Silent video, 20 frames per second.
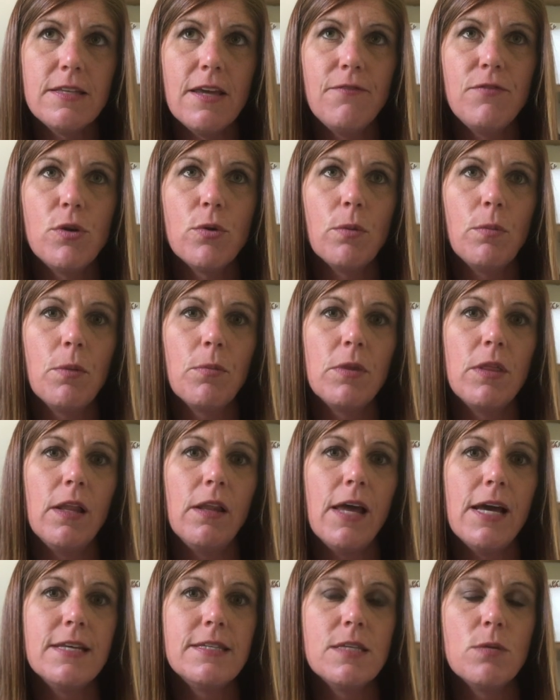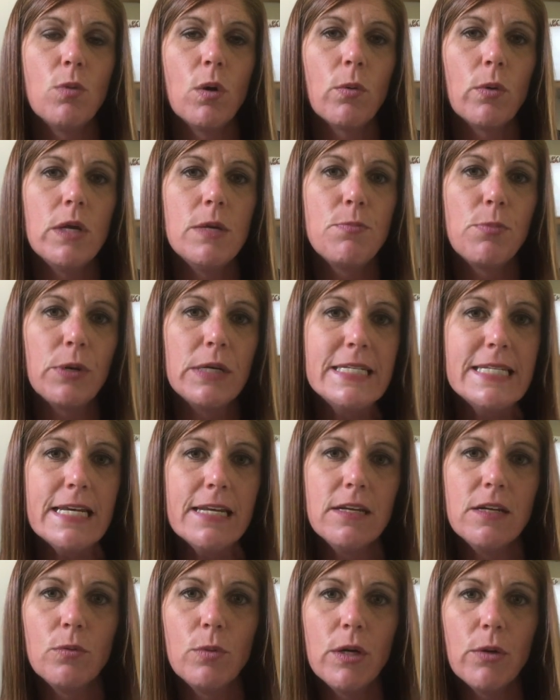If you remember the lesson where we
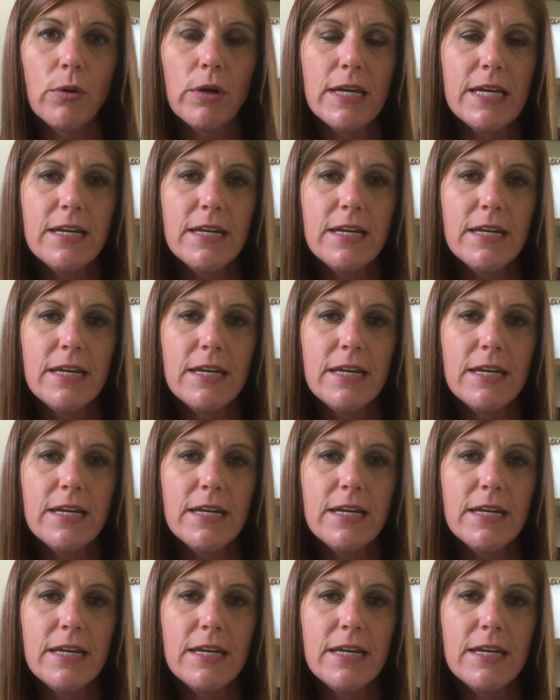pretended we were